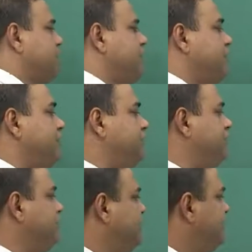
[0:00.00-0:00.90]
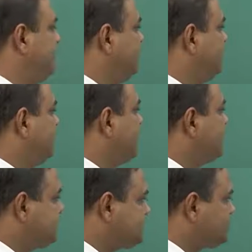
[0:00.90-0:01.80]
we have
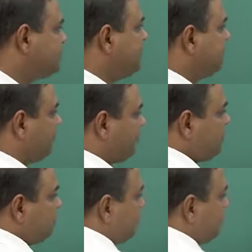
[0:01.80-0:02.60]
understood before,